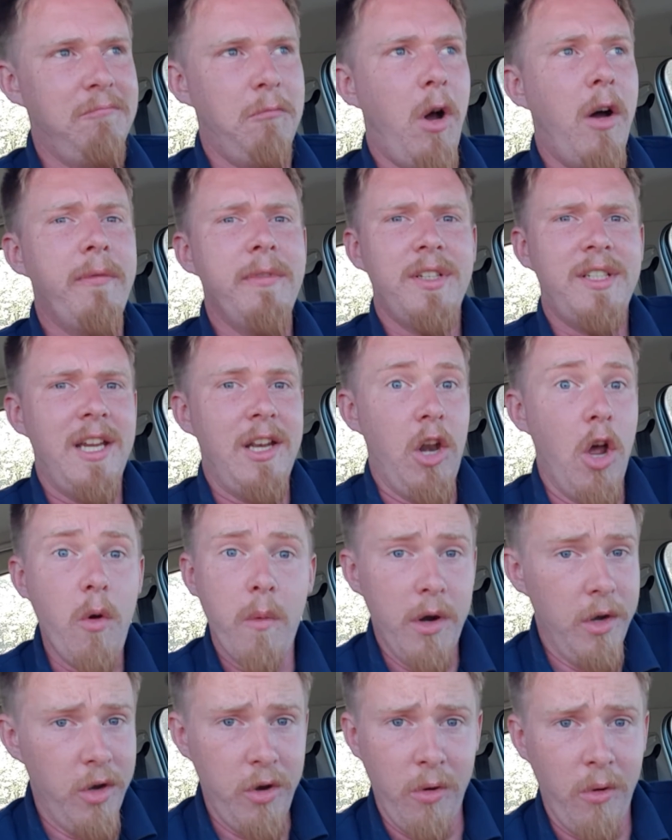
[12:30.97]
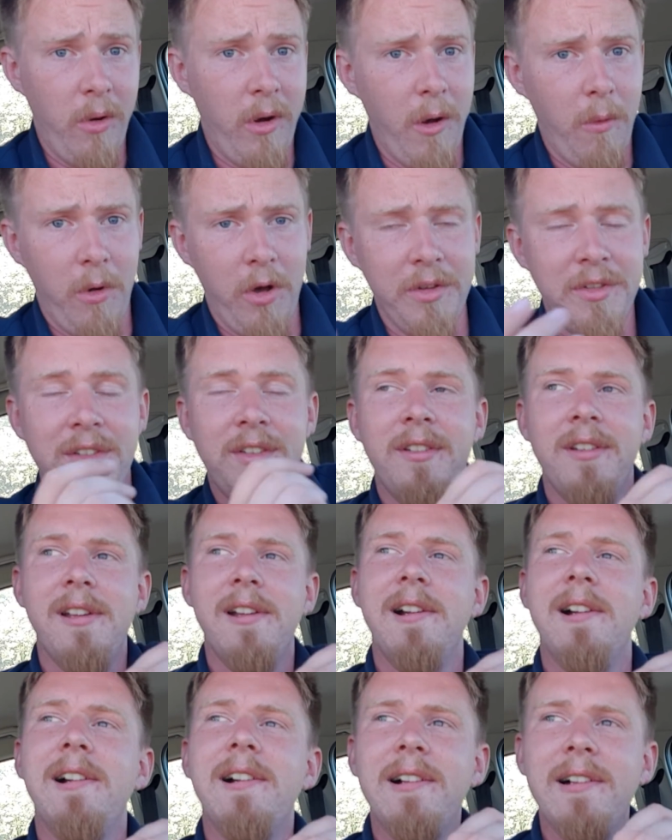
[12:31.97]
obviously no one knew who I was,
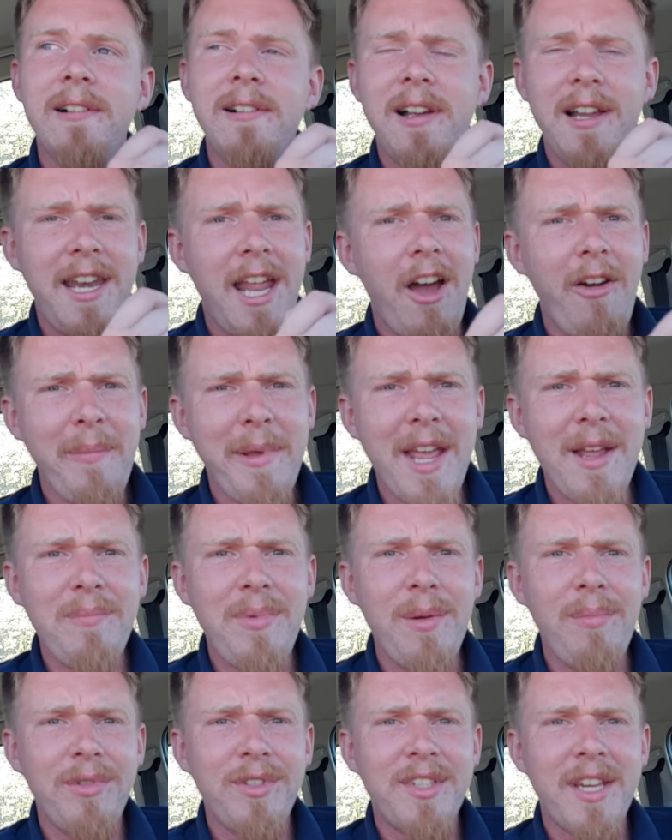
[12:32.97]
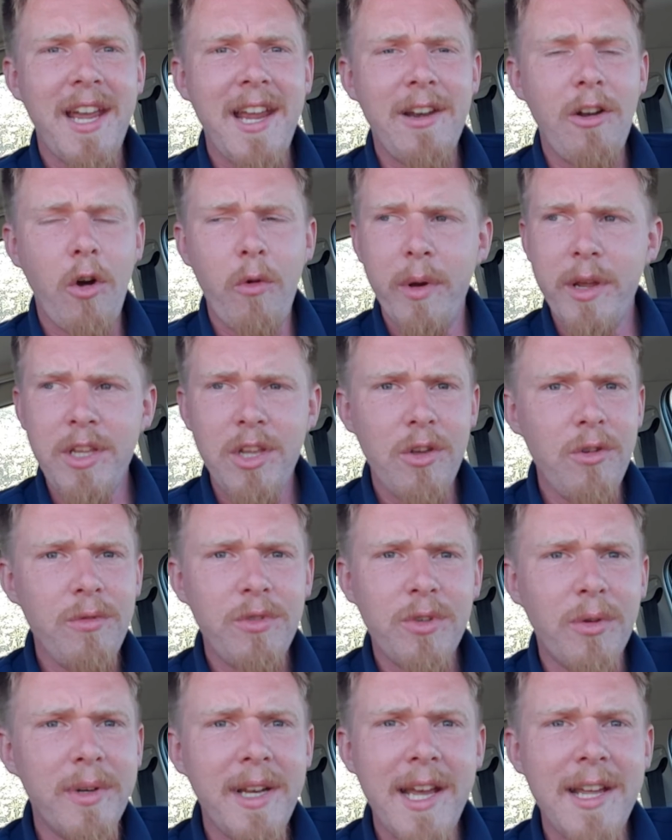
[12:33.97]
and now I'm getting people saying, "Oh, are you
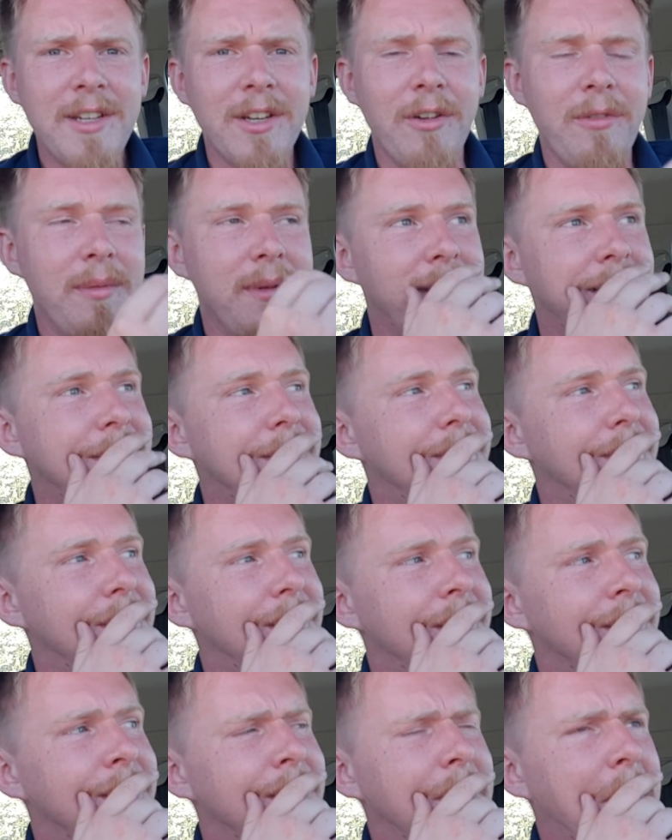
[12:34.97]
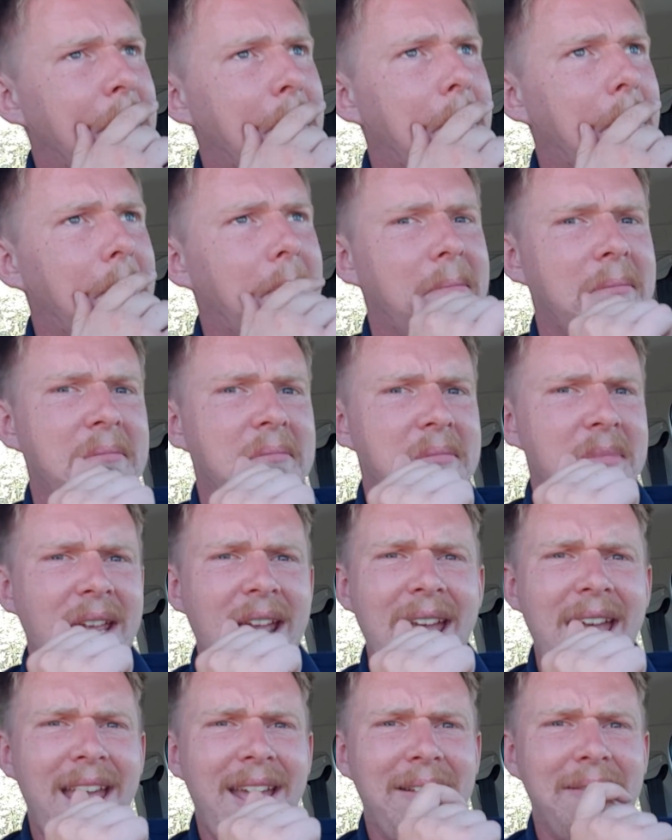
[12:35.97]
Tornado?" And I'm like,
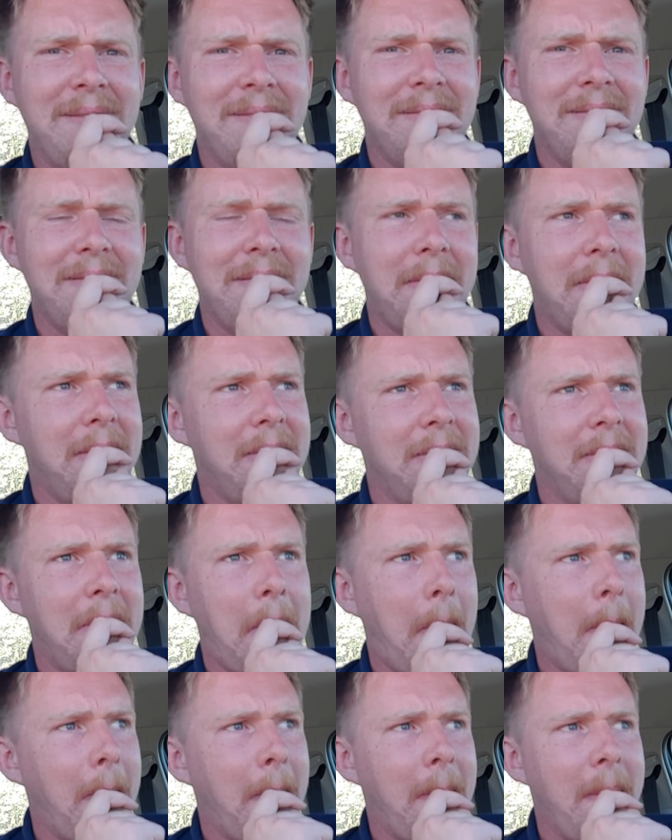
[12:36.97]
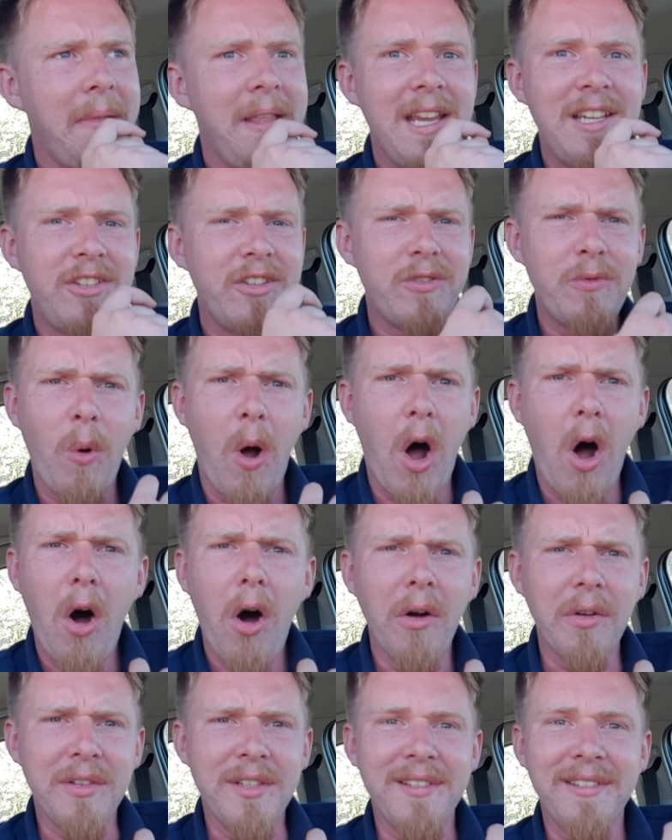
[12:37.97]
yeah. It's just
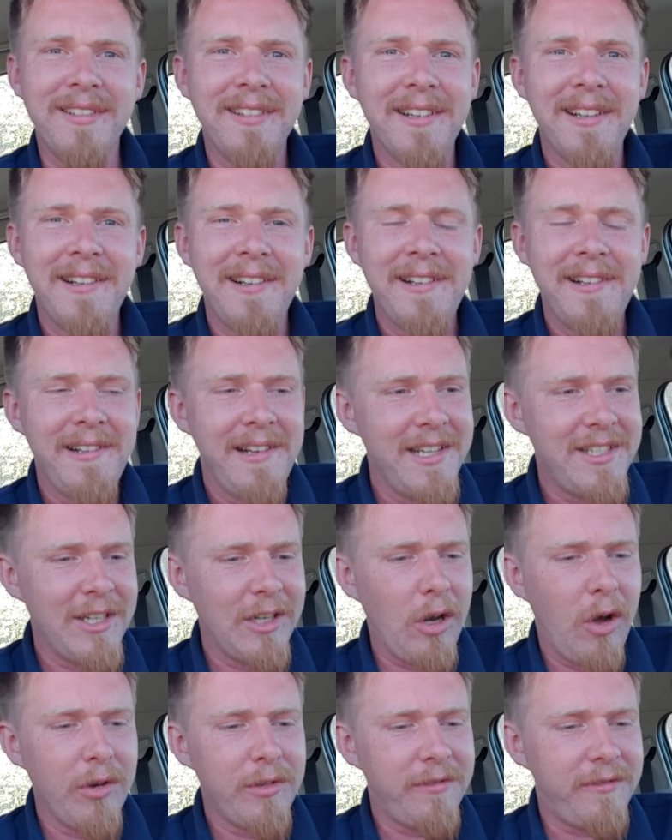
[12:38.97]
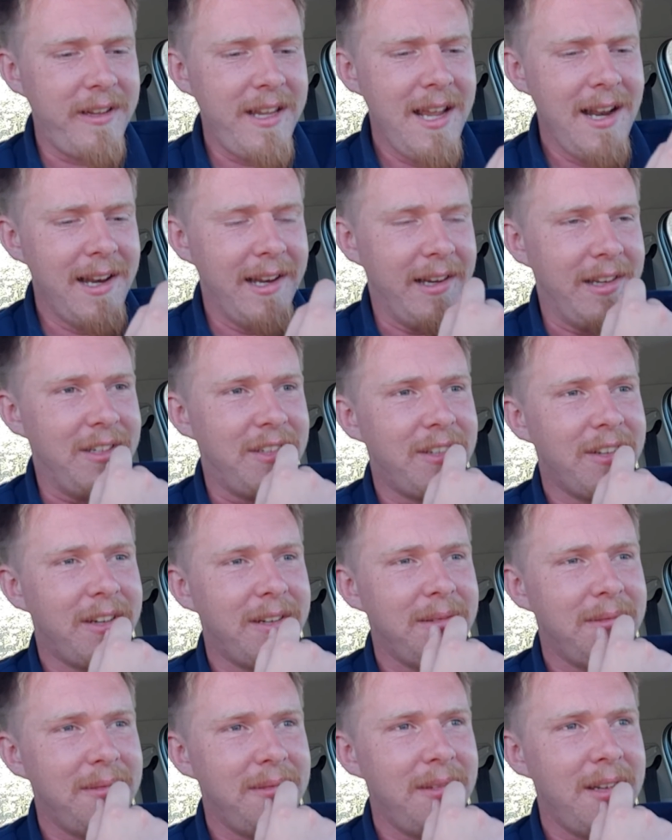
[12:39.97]
odd. It's an odd feeling. It's
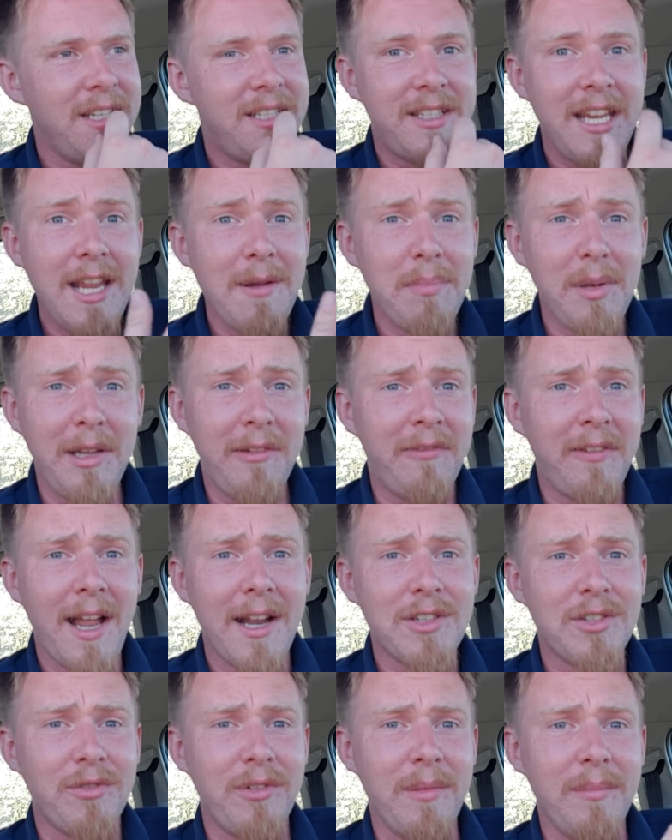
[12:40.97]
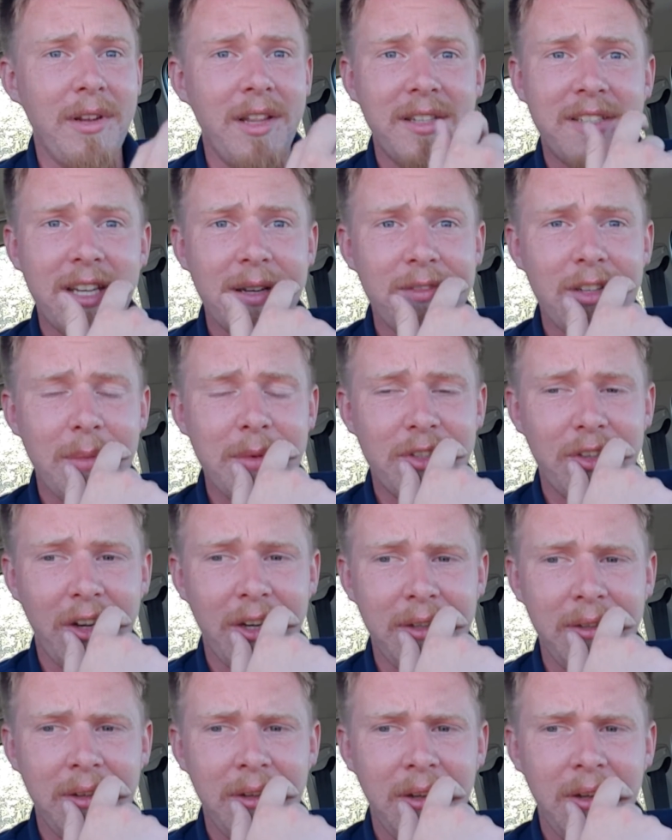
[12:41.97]
like, it's deeply flattering, but at the same time it's
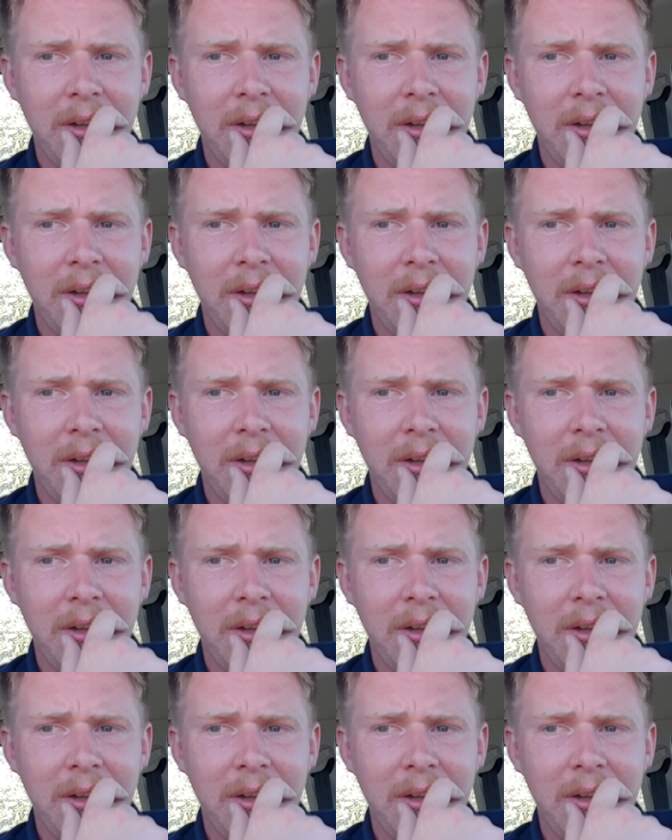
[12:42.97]
like,